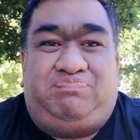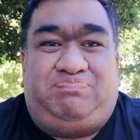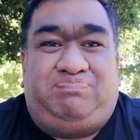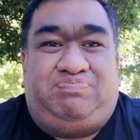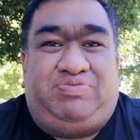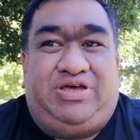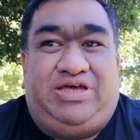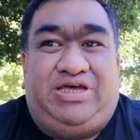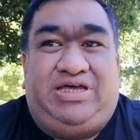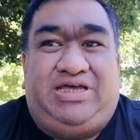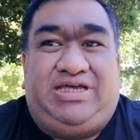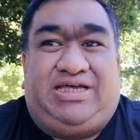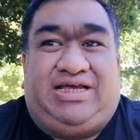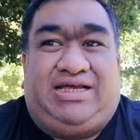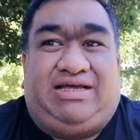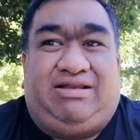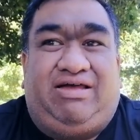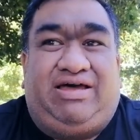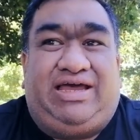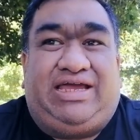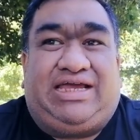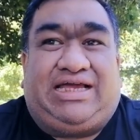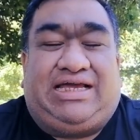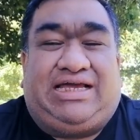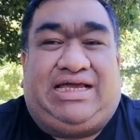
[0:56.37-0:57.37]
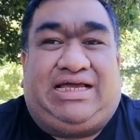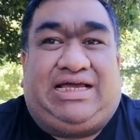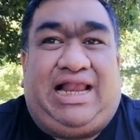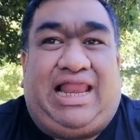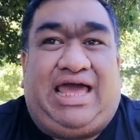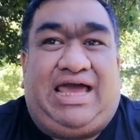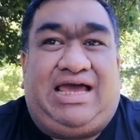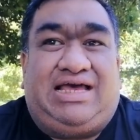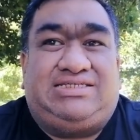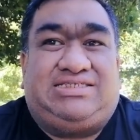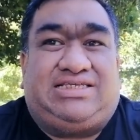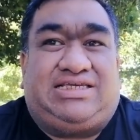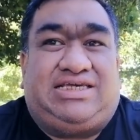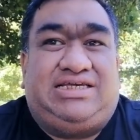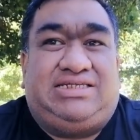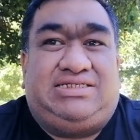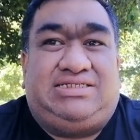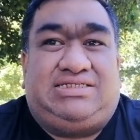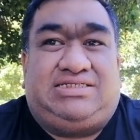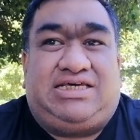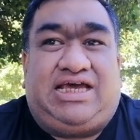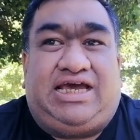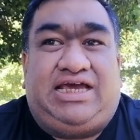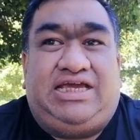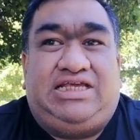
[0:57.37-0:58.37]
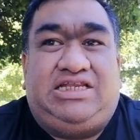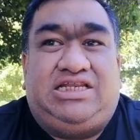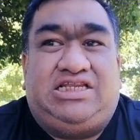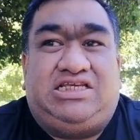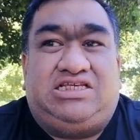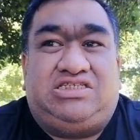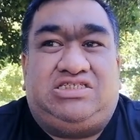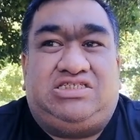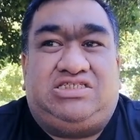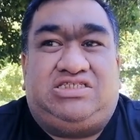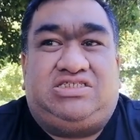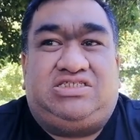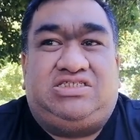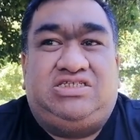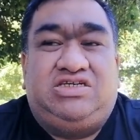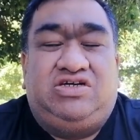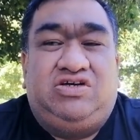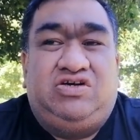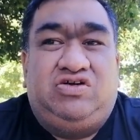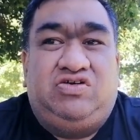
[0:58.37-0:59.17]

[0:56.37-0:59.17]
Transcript: big, like glass containers